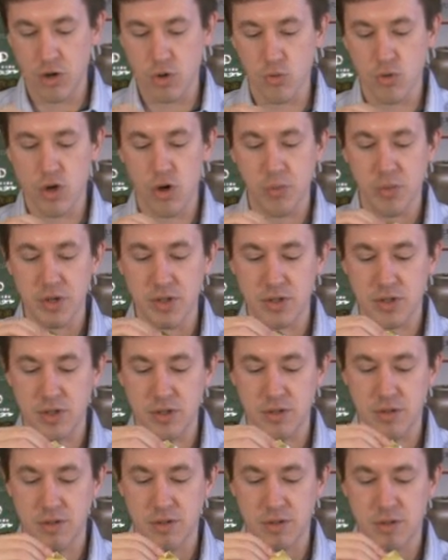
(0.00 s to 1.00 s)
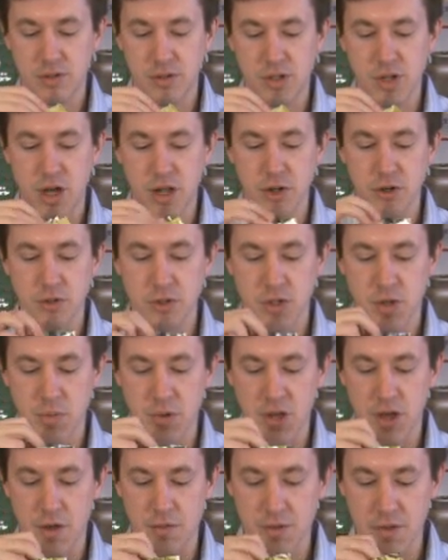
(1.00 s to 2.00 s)
aromas and colors
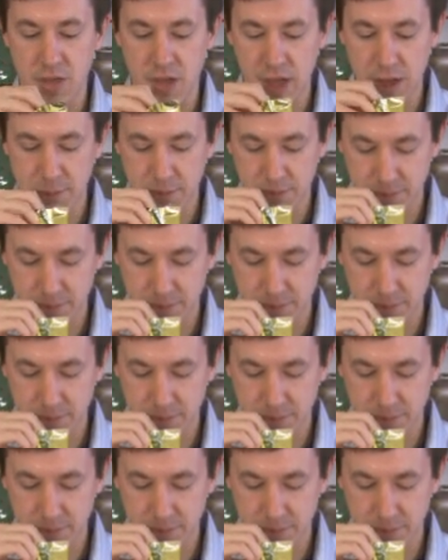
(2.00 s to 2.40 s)
coming off of that.